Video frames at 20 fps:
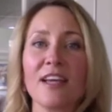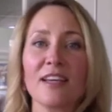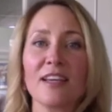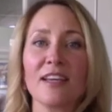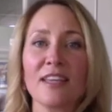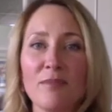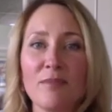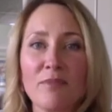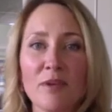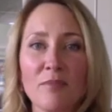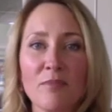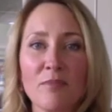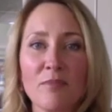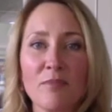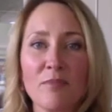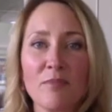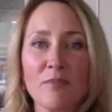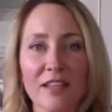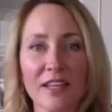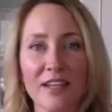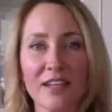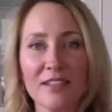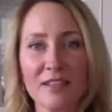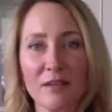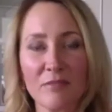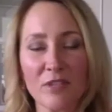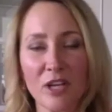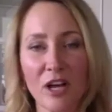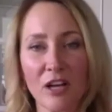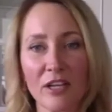keep in mind the ladies
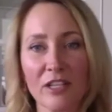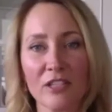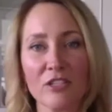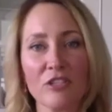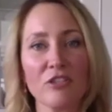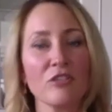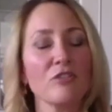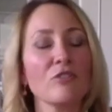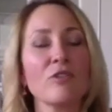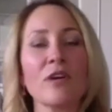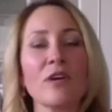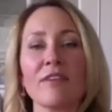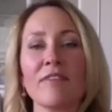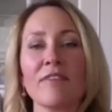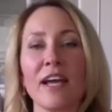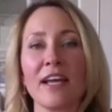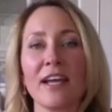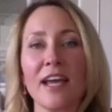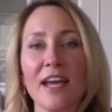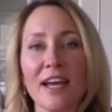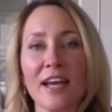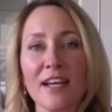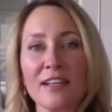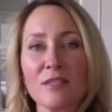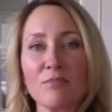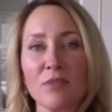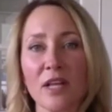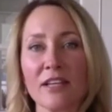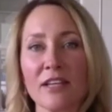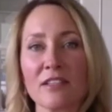I'm talking to have had
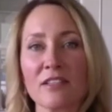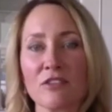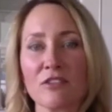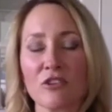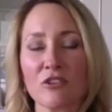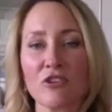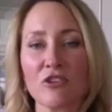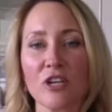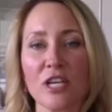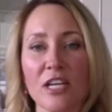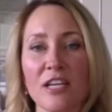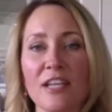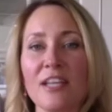explant surgery.